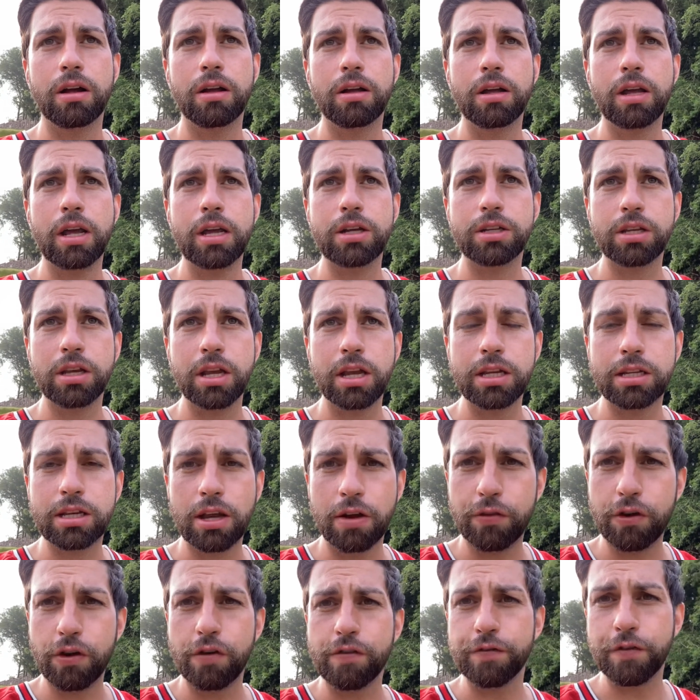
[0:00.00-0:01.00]

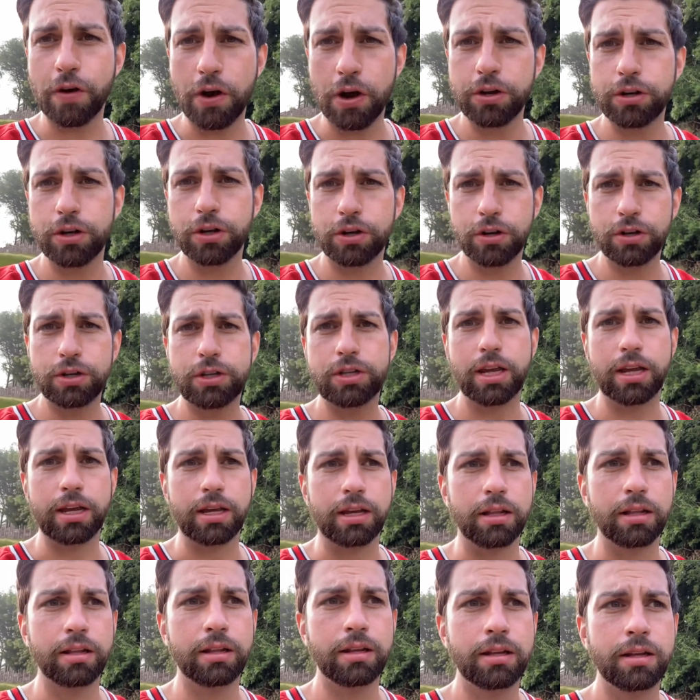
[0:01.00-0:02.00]
if you find a good
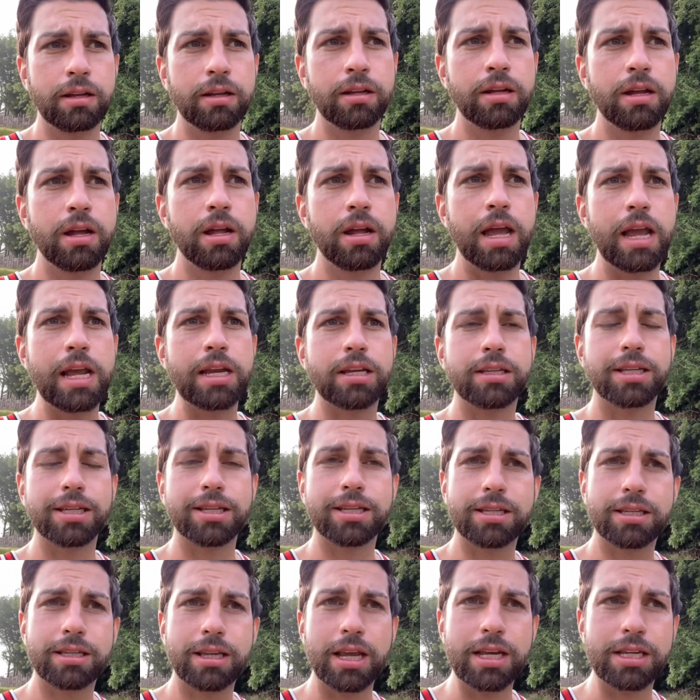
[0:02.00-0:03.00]
deal, is
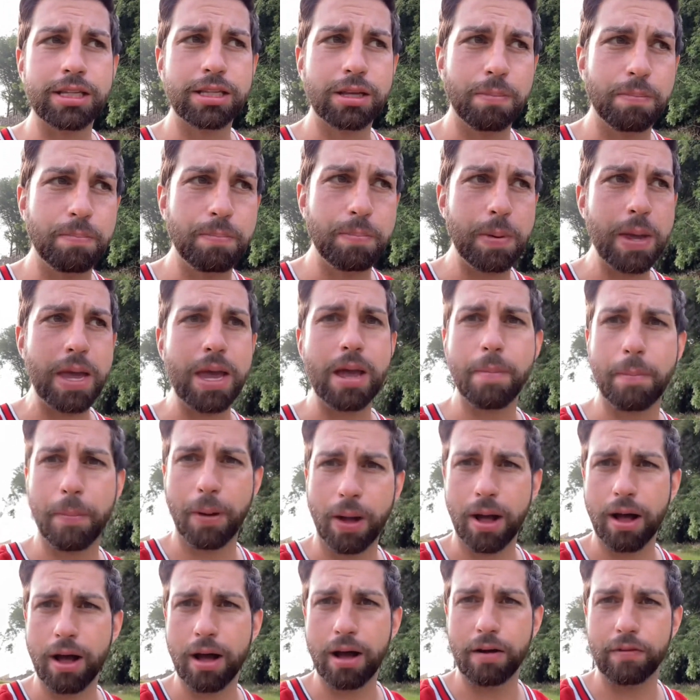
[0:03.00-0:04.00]
to be a
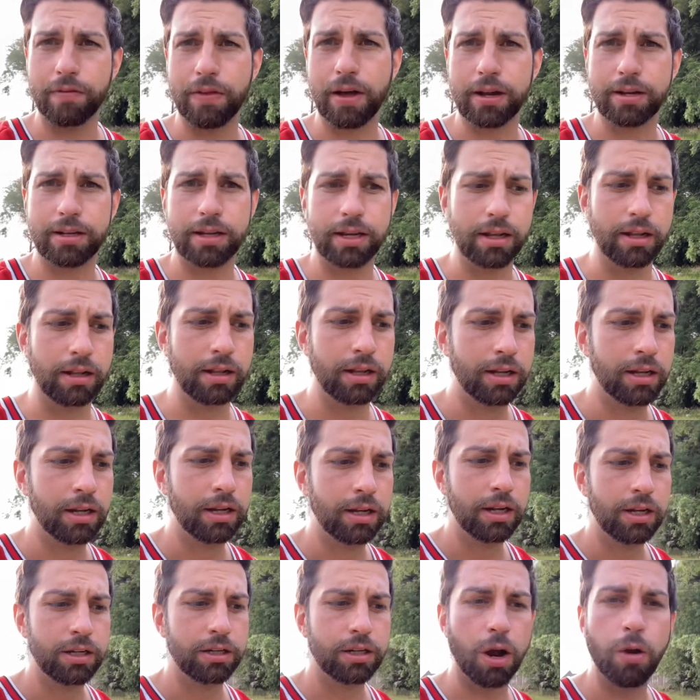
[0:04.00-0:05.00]
part of that deal.
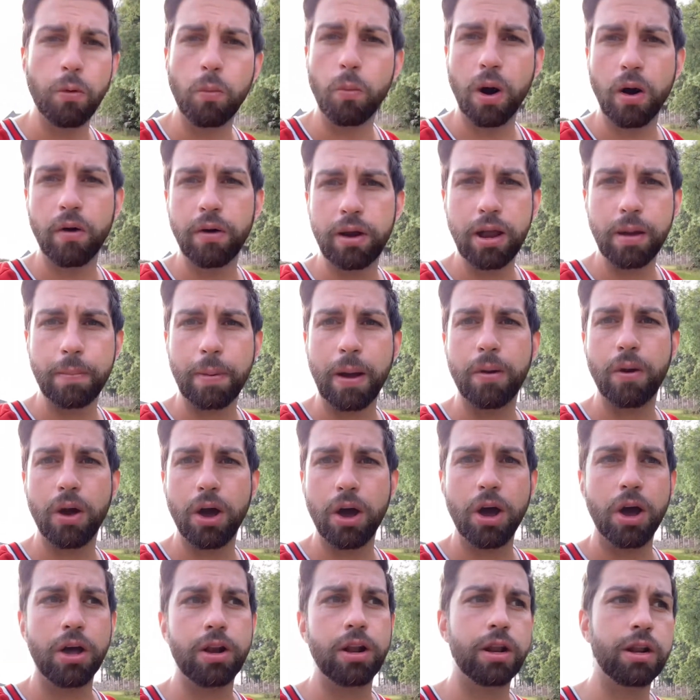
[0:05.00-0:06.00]
Don't worry about
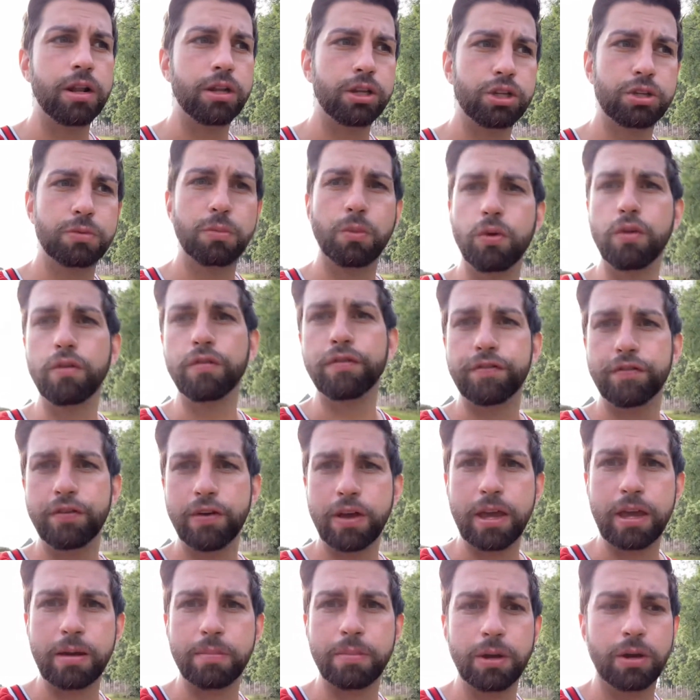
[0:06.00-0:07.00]
earning a small
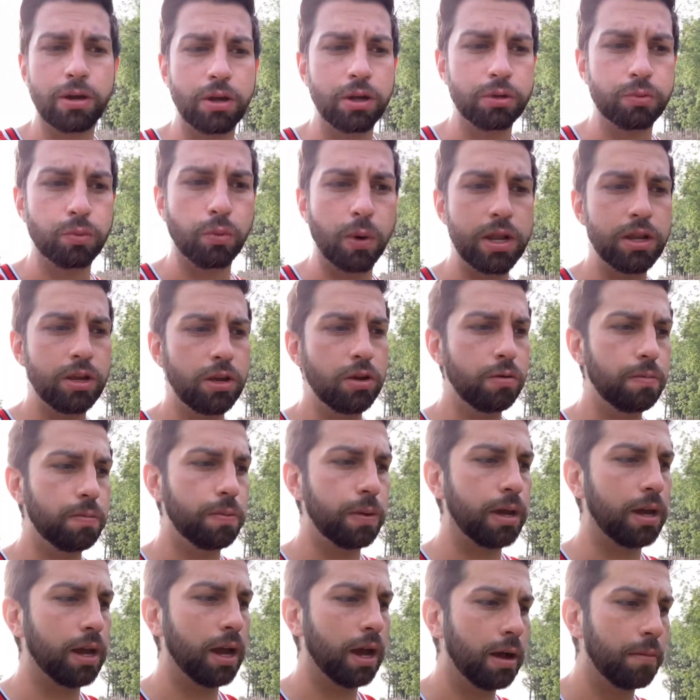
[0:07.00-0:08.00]
fee, because when you
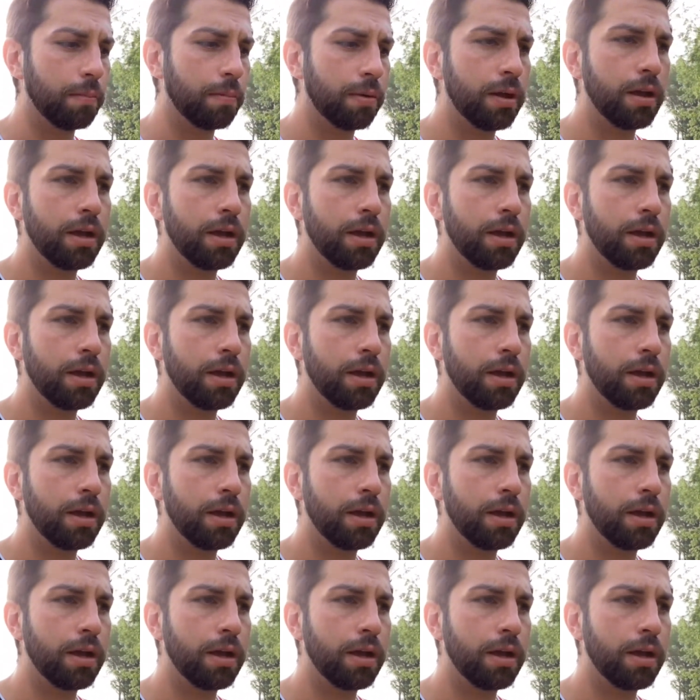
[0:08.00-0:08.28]
become